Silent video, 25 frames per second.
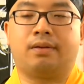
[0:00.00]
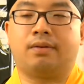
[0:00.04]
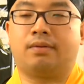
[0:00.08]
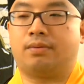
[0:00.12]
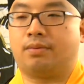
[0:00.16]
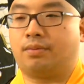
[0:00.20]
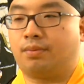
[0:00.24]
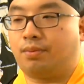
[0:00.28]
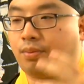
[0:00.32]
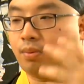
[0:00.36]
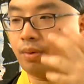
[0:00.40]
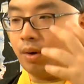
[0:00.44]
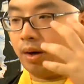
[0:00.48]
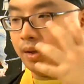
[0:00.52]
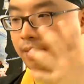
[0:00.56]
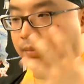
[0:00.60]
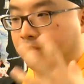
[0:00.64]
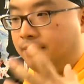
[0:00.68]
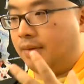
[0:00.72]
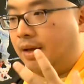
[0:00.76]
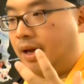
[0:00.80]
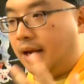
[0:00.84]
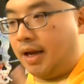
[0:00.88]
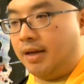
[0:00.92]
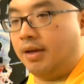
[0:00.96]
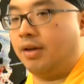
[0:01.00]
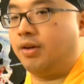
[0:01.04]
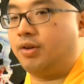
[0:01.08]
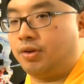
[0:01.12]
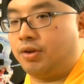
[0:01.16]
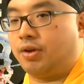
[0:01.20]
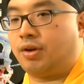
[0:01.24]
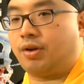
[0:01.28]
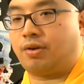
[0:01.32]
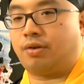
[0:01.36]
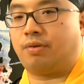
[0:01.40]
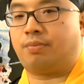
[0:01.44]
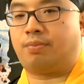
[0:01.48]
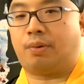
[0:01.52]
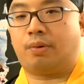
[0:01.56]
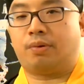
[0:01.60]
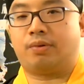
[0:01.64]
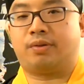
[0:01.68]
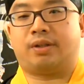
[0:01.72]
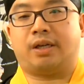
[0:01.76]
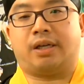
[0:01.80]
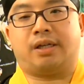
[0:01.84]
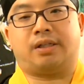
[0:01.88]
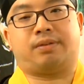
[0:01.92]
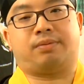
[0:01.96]
what energy you
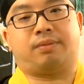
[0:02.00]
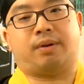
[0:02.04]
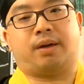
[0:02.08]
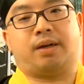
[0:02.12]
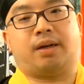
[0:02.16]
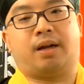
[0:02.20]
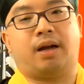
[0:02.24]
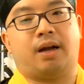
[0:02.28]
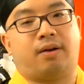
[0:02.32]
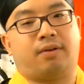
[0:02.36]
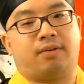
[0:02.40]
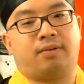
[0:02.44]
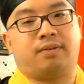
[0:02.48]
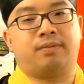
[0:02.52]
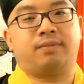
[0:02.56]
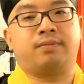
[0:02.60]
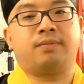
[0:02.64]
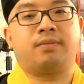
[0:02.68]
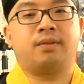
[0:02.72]
possess right now.